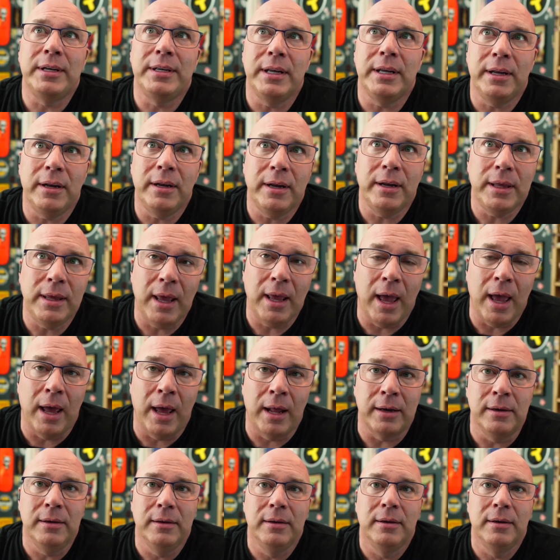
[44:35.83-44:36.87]
I did it
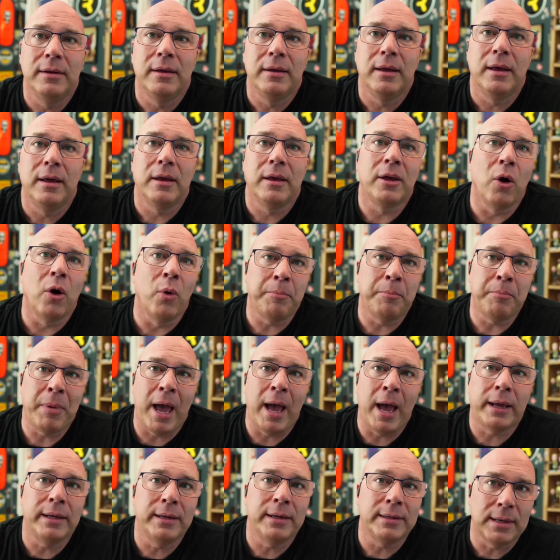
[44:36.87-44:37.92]
again, going
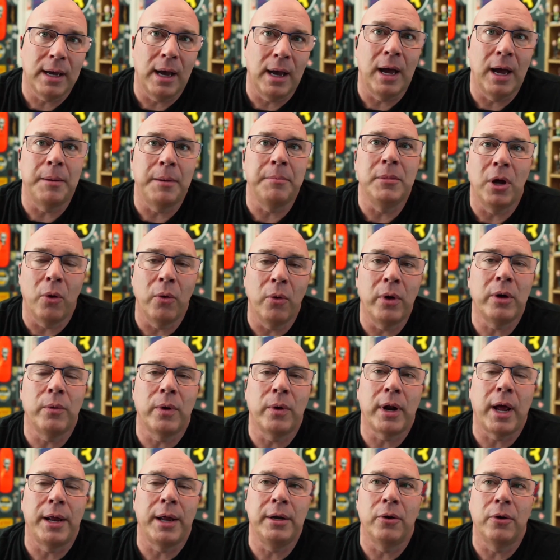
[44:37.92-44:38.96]
back in time,
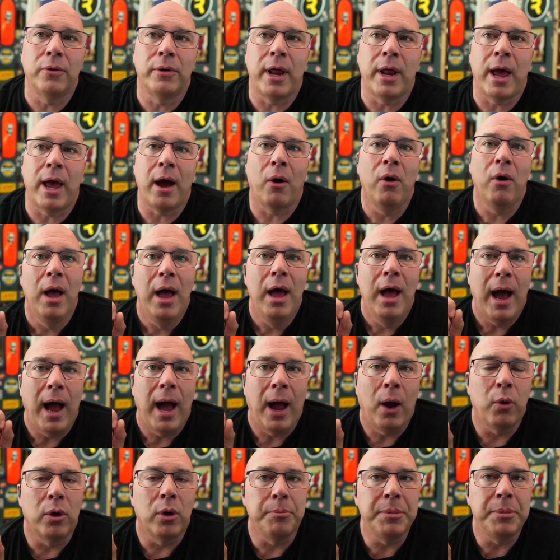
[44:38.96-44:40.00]
knowing what I know now,
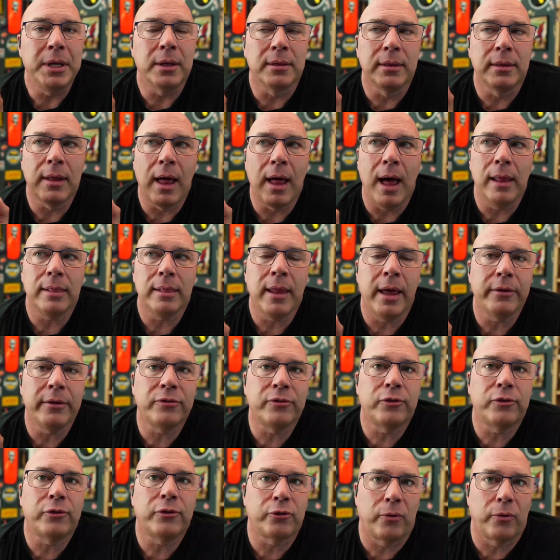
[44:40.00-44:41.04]
I would be a lot
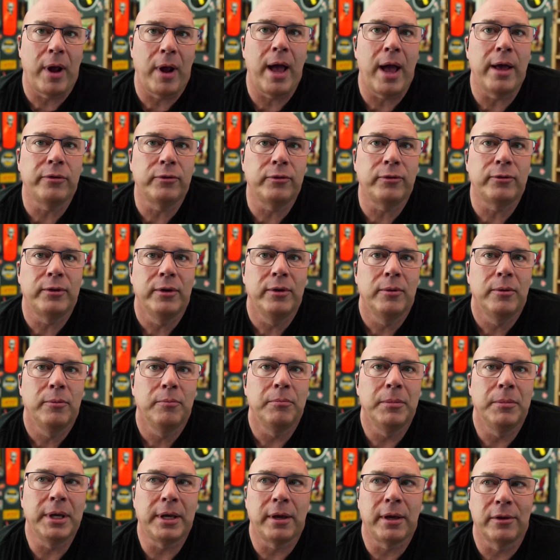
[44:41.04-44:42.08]
less stressed
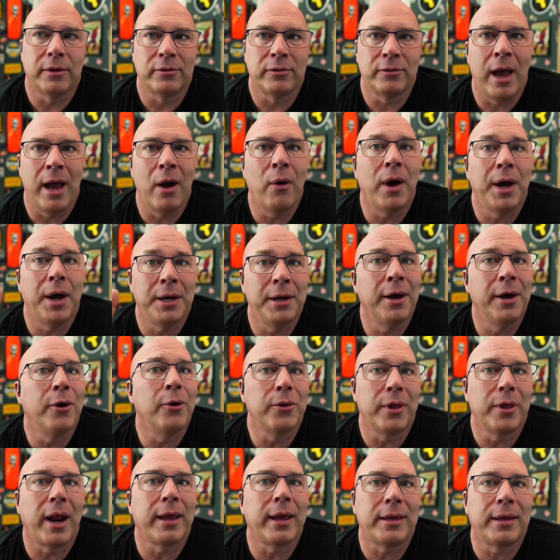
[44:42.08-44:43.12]
because now I
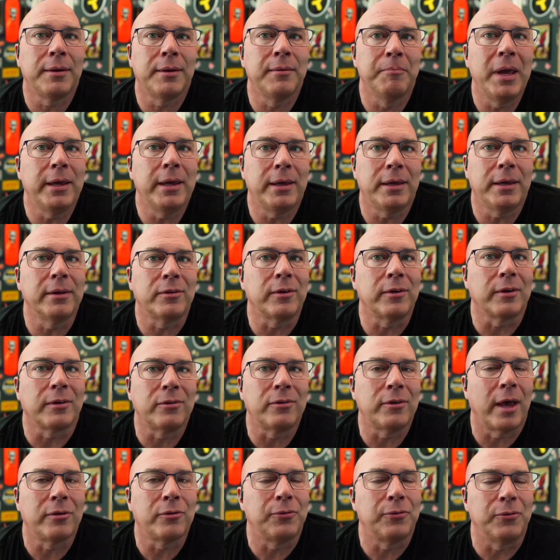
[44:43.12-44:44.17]
know that I can make it
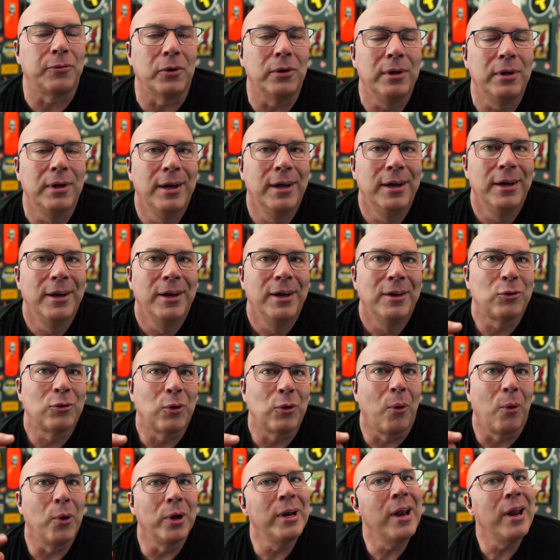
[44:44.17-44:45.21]
successful.
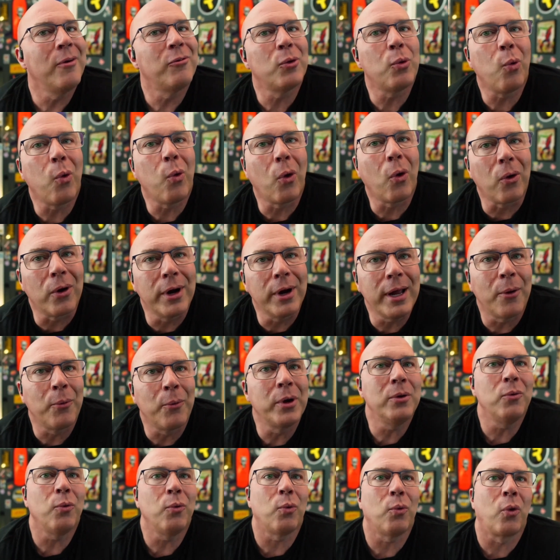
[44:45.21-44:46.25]
So I would never worry.
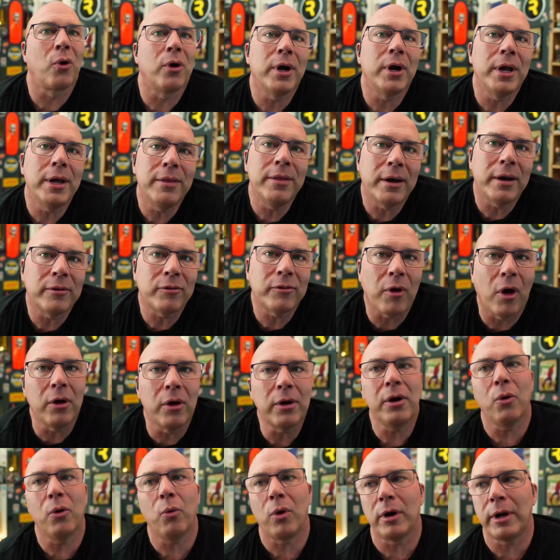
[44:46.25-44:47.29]
I wouldn't worry that it's
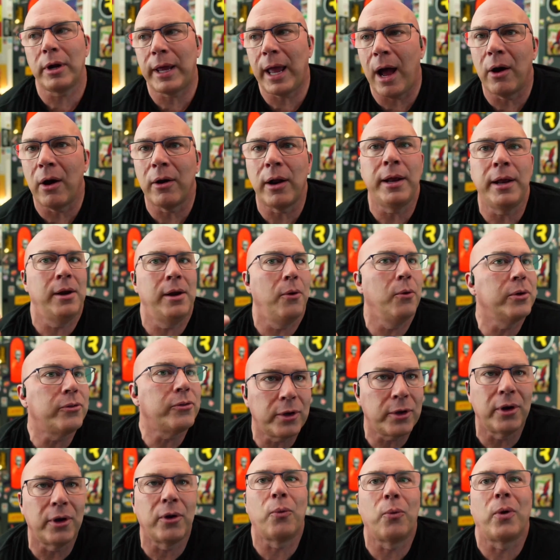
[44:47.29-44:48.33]
all going to work out. I know
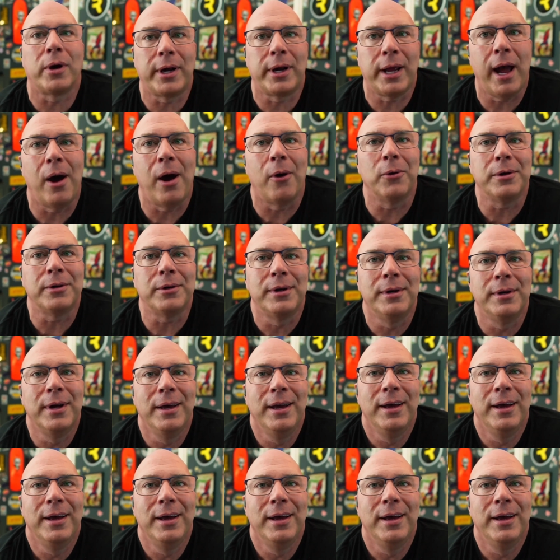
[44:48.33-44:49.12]
it's going to work out.